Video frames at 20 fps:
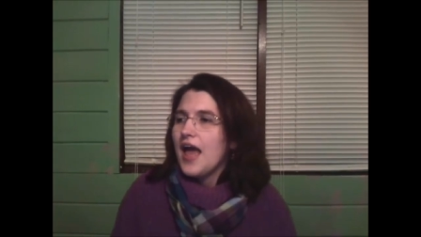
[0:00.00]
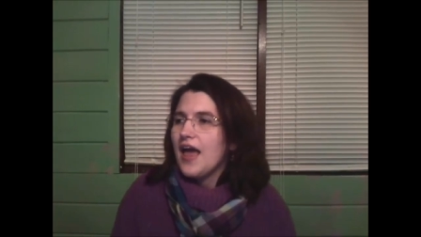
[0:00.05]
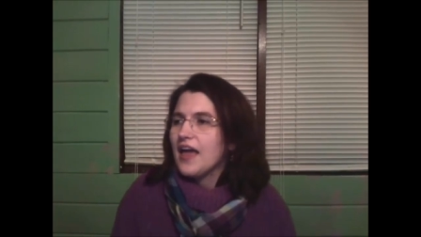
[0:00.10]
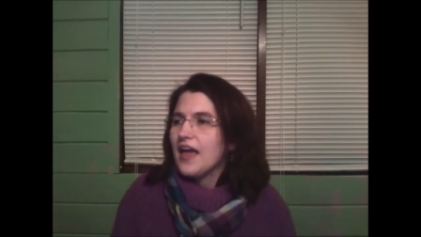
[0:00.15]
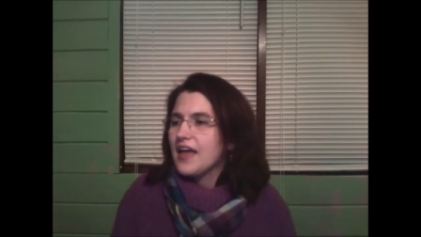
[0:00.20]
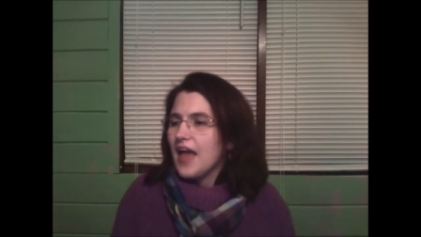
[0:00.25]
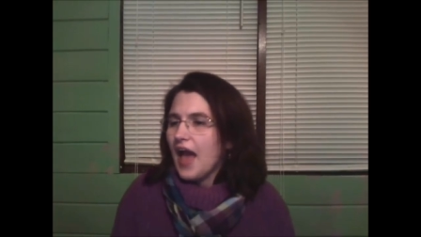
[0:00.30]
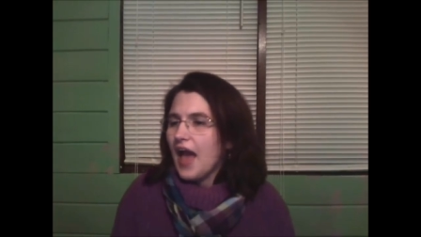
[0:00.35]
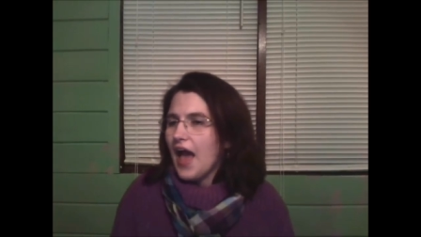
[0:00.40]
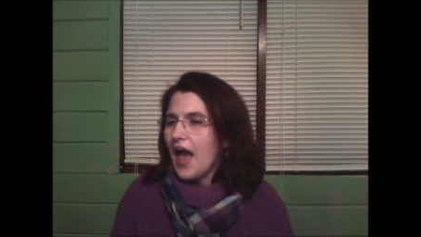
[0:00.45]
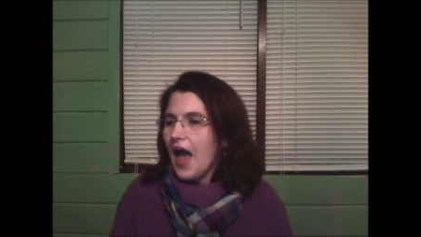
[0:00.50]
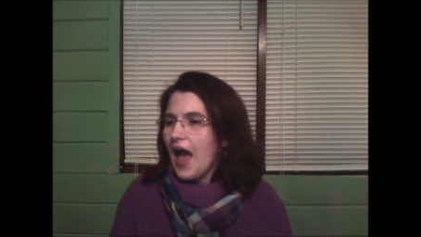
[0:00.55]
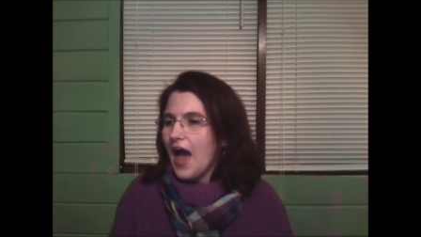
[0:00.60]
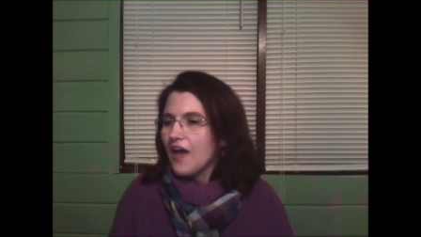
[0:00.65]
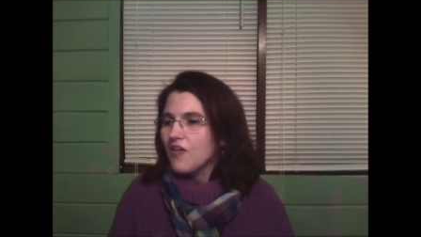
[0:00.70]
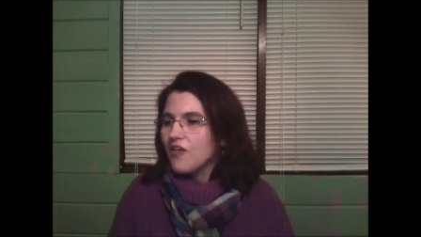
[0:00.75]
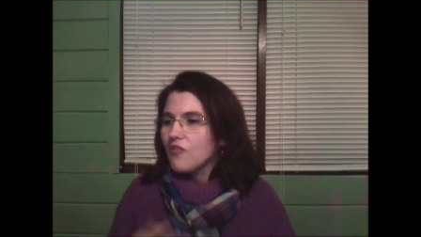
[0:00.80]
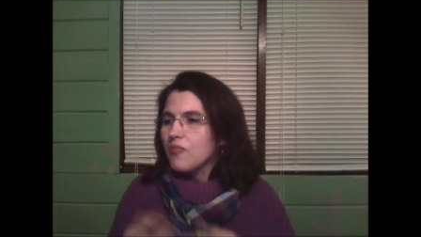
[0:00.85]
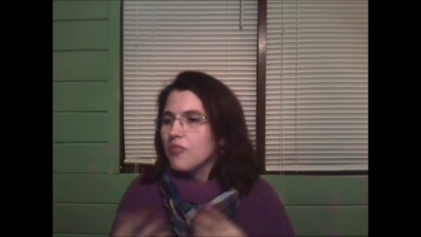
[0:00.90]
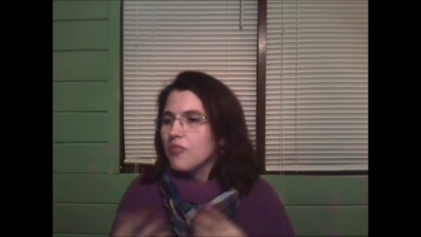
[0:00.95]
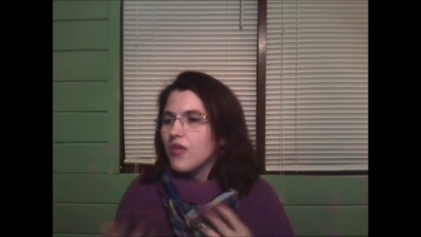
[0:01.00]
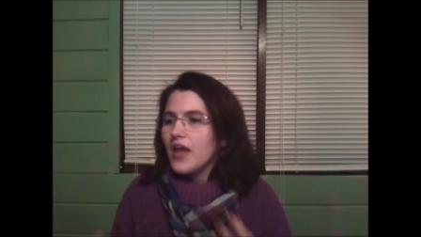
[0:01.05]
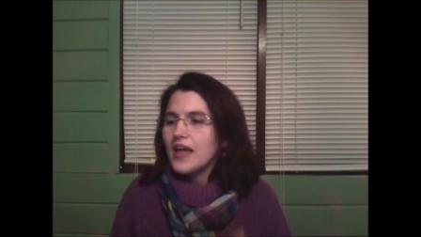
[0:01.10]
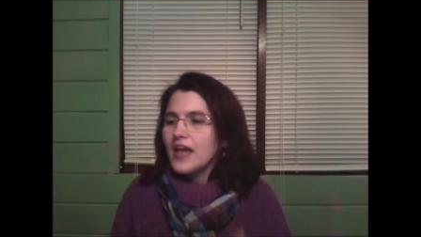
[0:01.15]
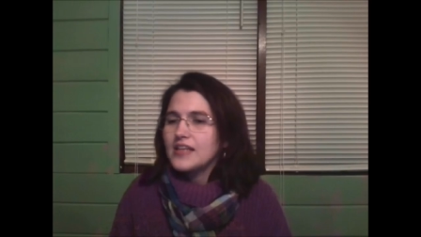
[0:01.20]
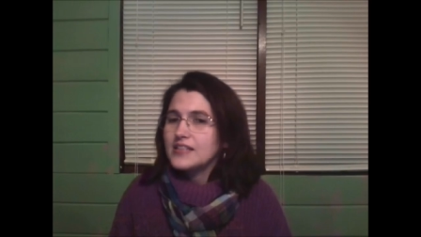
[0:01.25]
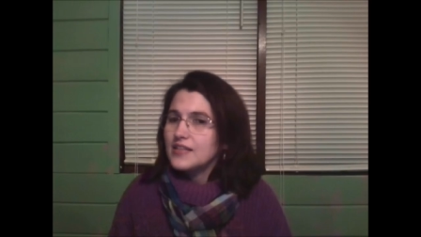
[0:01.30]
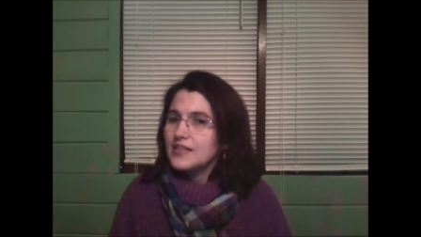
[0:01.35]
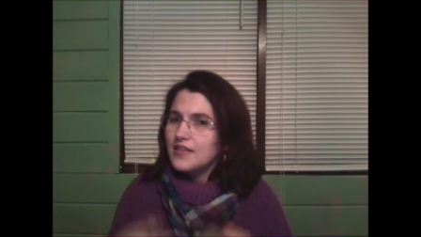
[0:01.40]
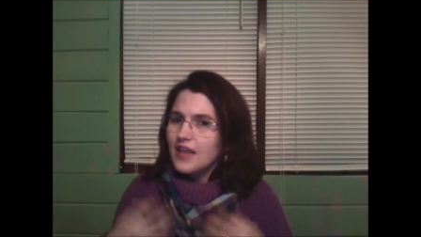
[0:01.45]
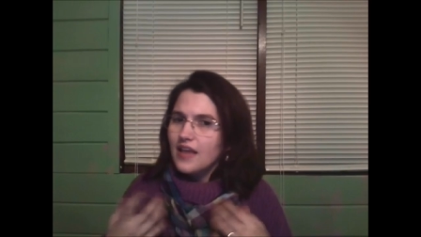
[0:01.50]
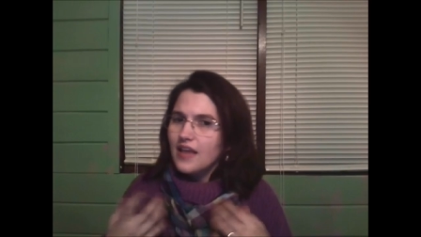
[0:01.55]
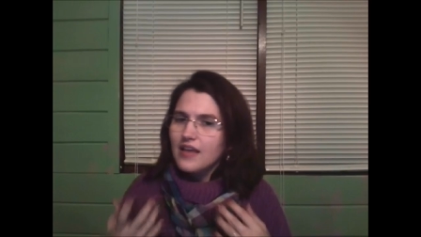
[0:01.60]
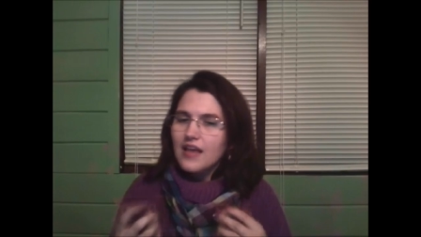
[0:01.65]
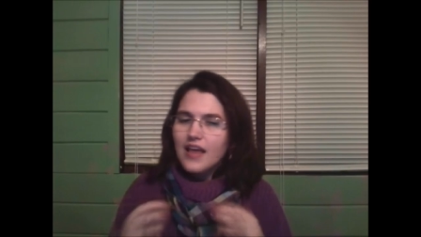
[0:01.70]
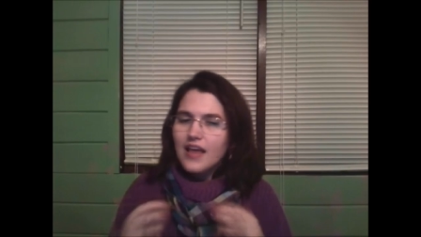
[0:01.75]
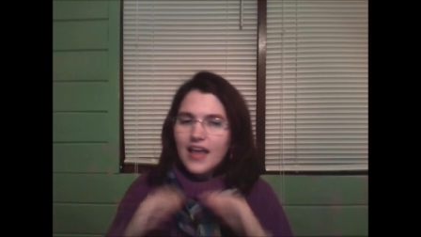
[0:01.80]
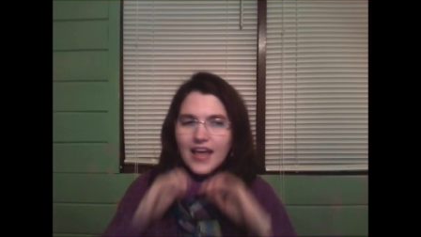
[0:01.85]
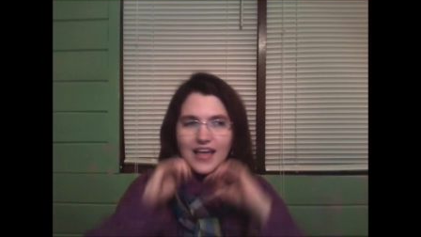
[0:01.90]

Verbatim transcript: like out of place, and that